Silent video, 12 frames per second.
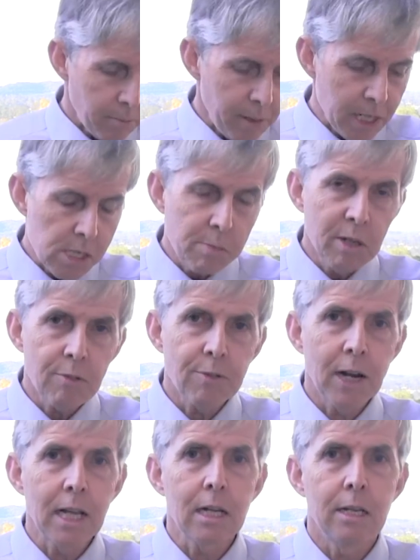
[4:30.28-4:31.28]
Benjamin
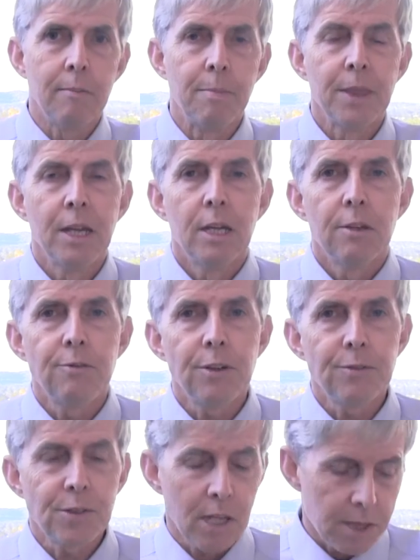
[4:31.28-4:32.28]
Franklin,
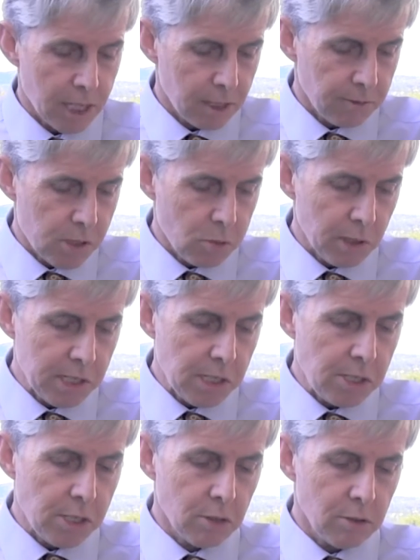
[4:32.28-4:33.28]
15th out of
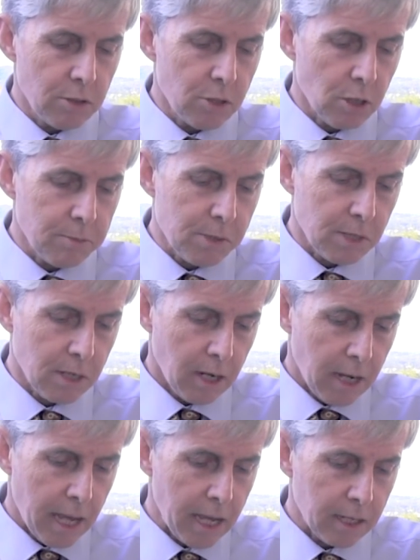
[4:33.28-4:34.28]
20 children, dropped
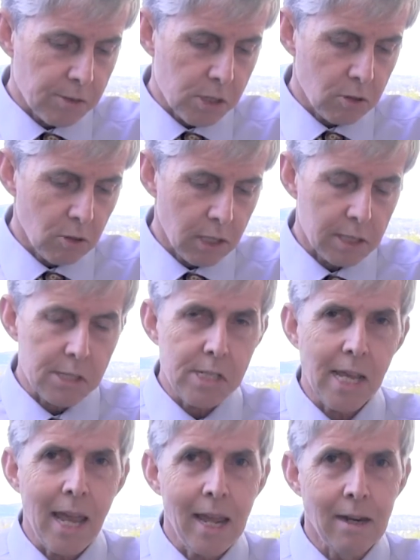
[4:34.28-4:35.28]
out of school at
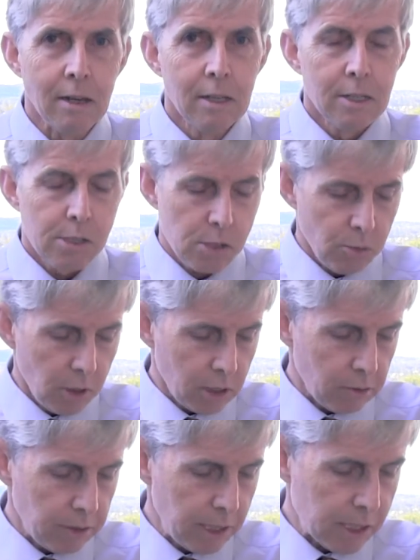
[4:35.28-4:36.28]
10 to
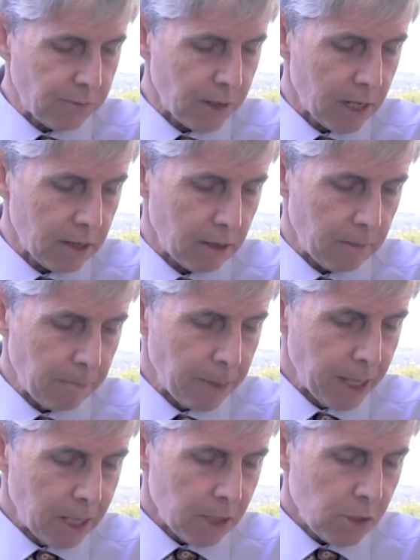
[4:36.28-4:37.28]
work with his father.
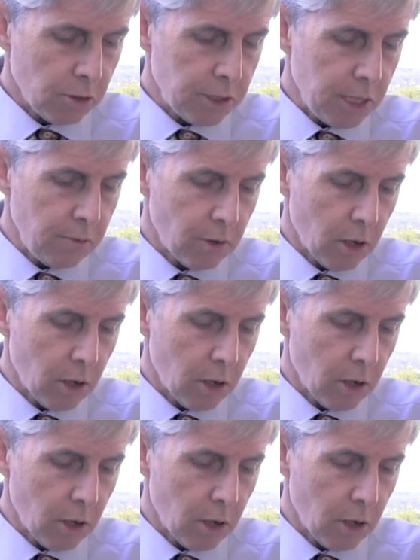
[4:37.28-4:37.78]
John D.